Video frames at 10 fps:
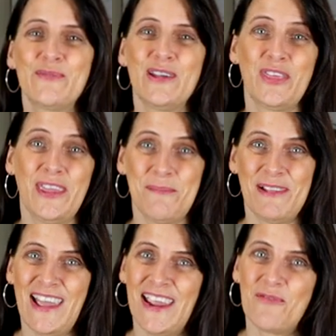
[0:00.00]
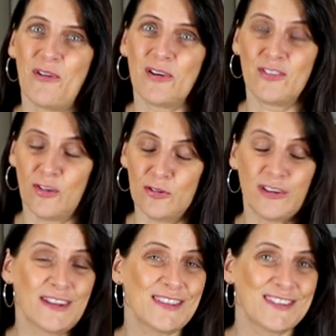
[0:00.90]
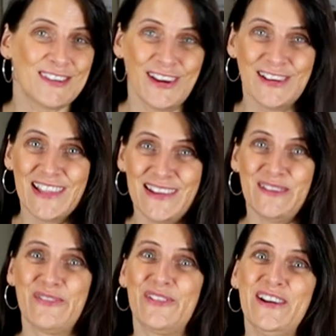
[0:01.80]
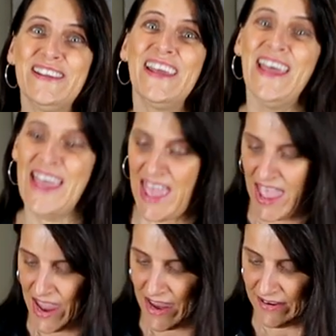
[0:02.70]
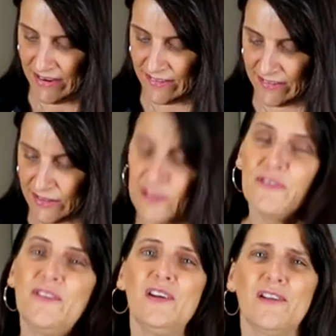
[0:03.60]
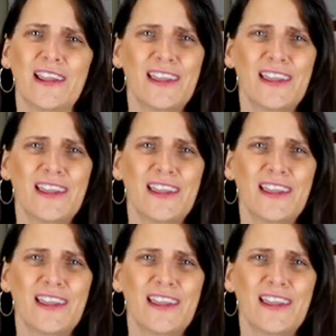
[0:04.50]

with Himalayan rock salt. It's totally different and it's sulfuric.